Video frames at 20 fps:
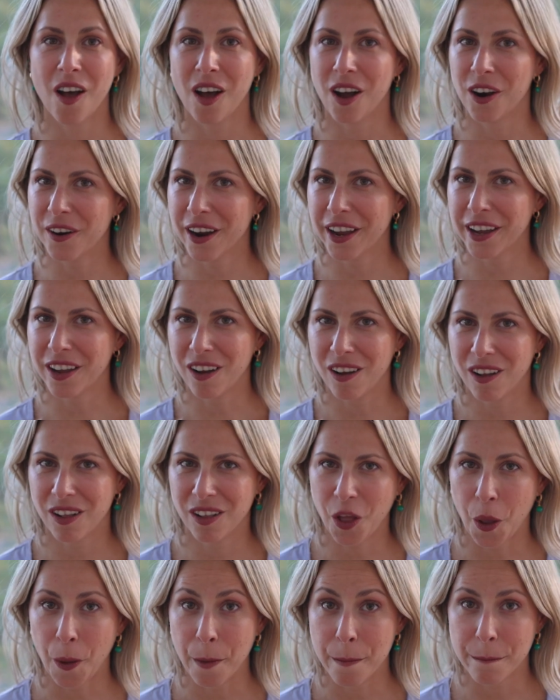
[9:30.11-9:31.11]
All right,
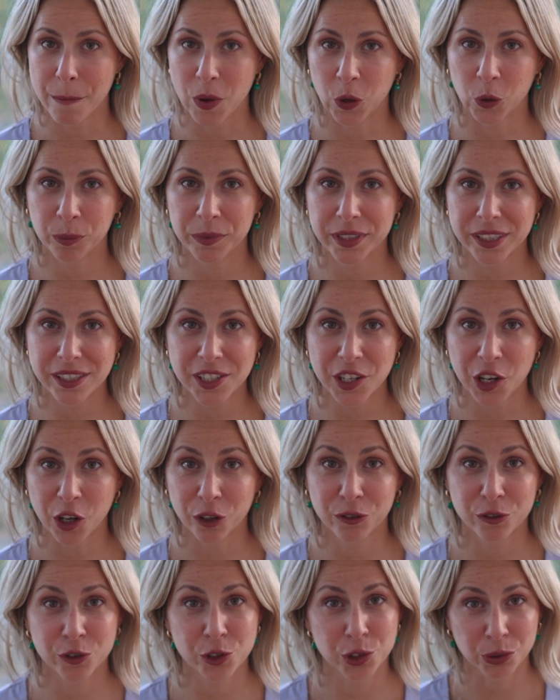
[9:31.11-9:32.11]
y'all, moment
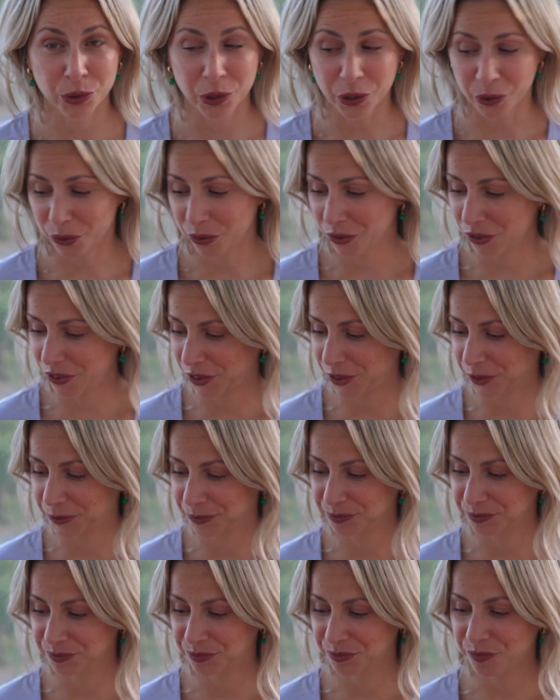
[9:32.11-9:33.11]
of truth.
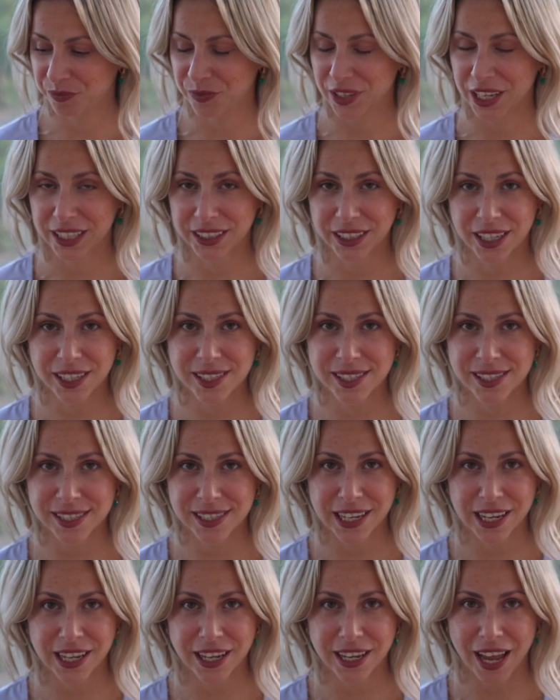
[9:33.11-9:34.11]
Let's
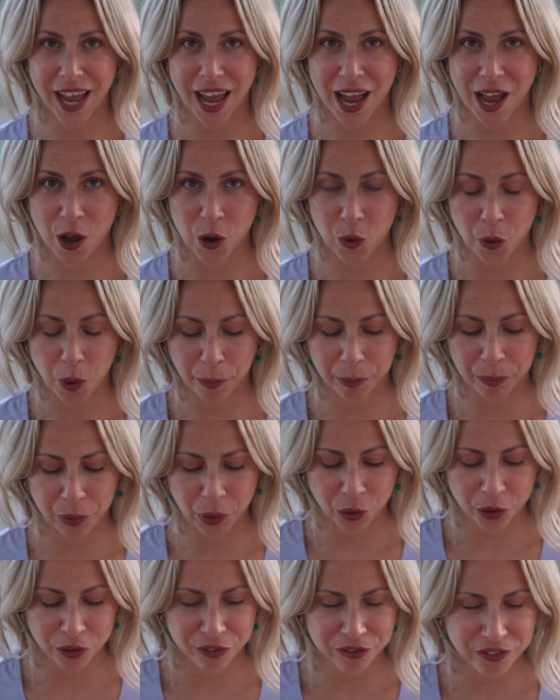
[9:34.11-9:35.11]
see how
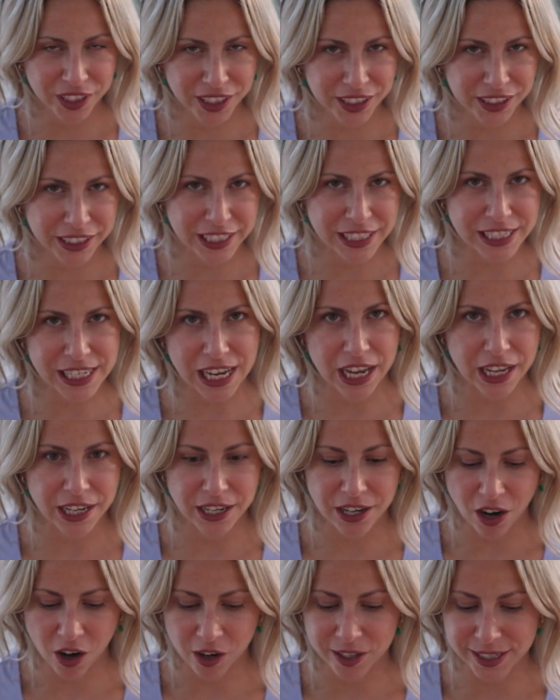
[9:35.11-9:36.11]
perfectly
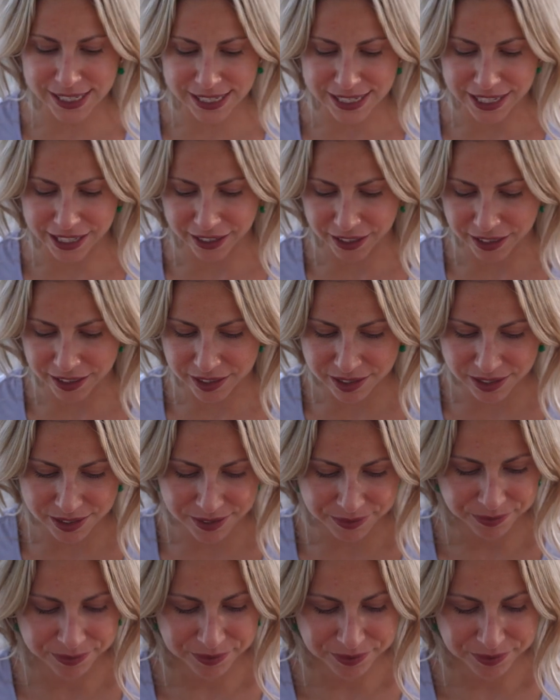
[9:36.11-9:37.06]
done our steak is.